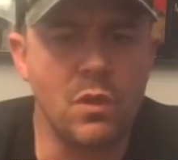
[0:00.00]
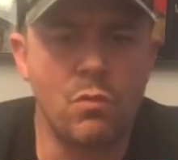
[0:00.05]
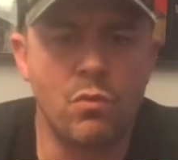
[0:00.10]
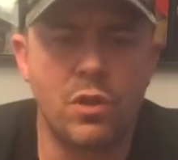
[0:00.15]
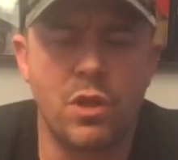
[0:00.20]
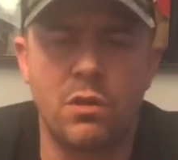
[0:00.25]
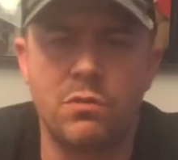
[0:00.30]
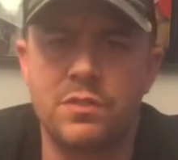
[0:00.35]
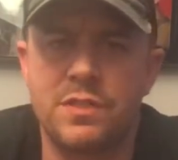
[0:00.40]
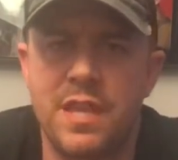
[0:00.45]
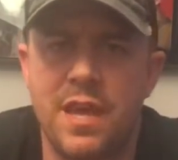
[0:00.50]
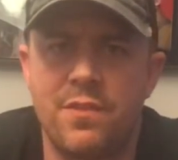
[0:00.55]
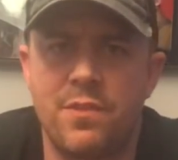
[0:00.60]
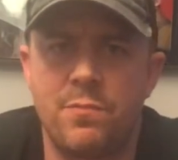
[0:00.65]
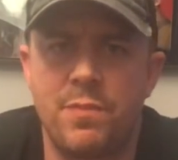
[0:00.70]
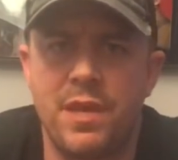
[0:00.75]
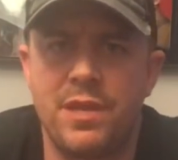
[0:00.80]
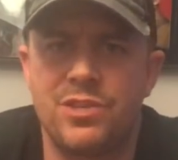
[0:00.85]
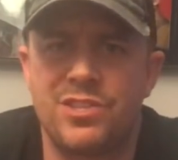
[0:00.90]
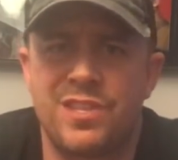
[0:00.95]
when I was down the
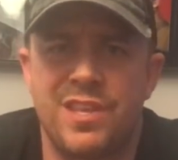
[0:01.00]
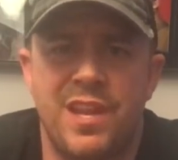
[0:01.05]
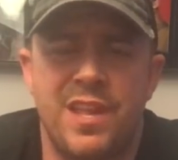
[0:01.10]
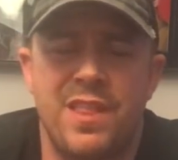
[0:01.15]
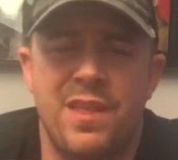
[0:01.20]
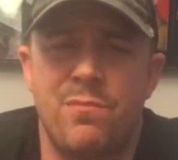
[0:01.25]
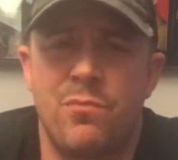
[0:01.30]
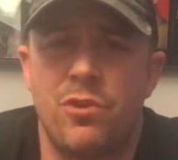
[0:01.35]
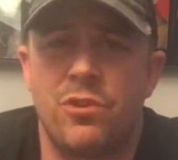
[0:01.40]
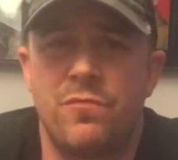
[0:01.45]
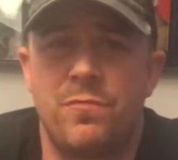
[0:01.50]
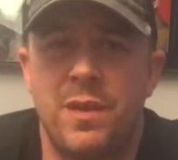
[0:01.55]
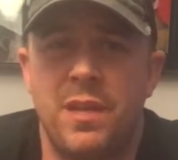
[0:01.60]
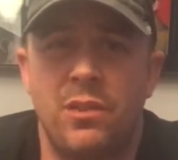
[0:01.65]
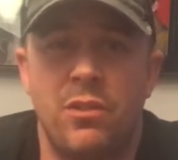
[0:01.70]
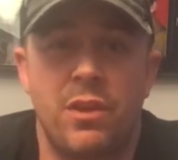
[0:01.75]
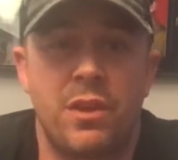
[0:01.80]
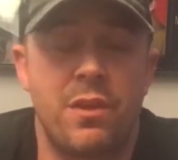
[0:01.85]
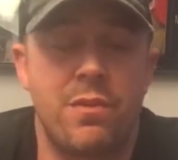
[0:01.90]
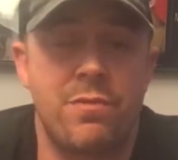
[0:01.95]
beach today, there might have been
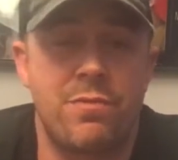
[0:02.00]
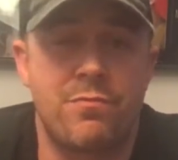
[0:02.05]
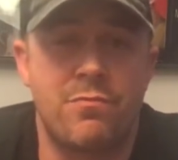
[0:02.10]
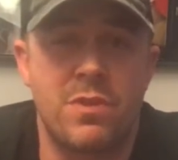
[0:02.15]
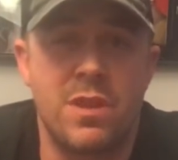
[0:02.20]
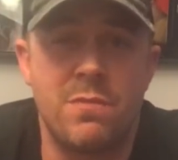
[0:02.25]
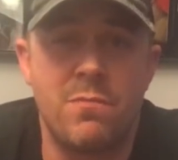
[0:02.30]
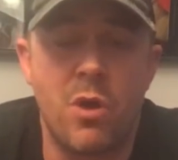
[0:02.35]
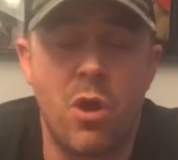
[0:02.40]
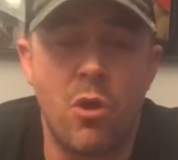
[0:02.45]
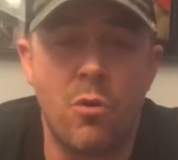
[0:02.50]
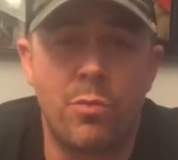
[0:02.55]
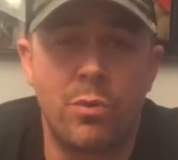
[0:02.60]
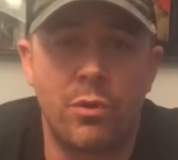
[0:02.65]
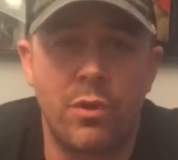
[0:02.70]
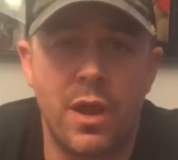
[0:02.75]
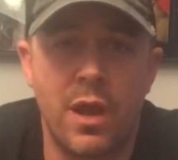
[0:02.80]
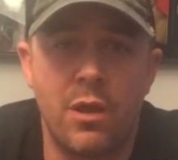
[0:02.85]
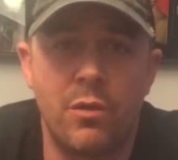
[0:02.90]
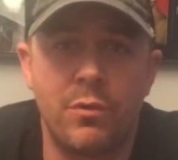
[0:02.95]
like a 3 mile
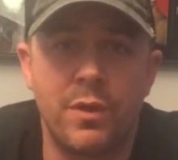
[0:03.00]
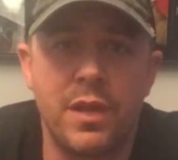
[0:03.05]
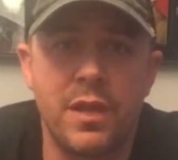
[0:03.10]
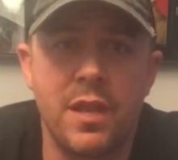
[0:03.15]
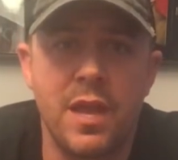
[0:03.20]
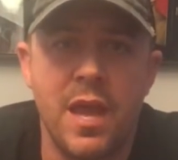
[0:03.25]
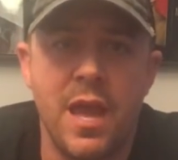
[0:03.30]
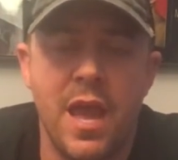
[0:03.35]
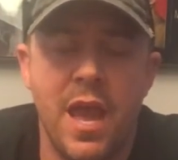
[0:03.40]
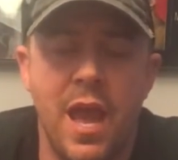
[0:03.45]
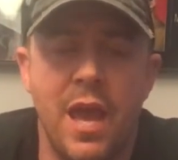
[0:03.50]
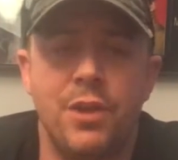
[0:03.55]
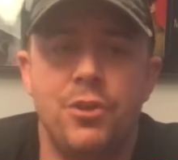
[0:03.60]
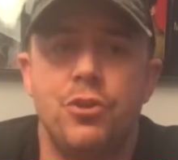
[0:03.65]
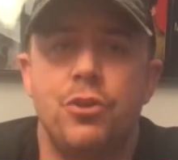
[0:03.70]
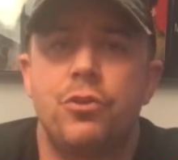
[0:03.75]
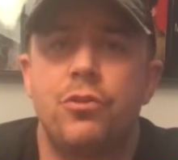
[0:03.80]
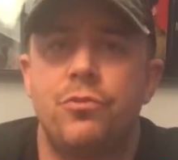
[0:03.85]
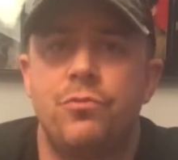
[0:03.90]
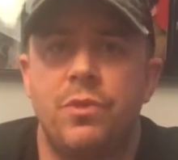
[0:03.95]
per hour wind, and
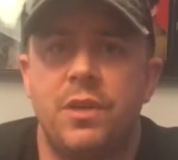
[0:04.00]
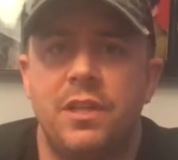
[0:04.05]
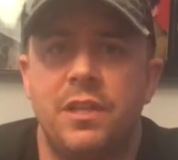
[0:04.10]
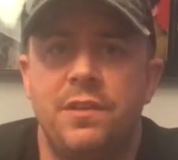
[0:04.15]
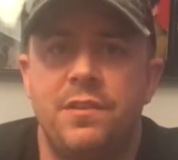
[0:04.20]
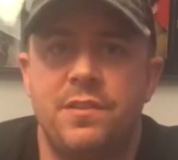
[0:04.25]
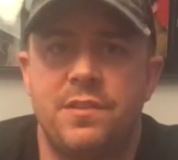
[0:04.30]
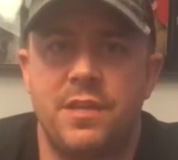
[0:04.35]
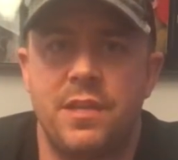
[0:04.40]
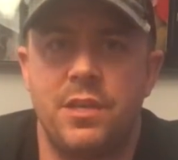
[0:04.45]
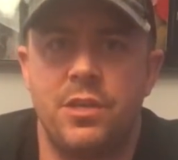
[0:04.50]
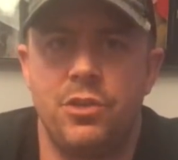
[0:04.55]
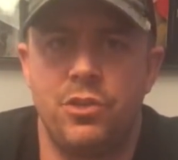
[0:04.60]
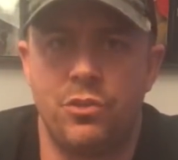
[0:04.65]
you could really see it.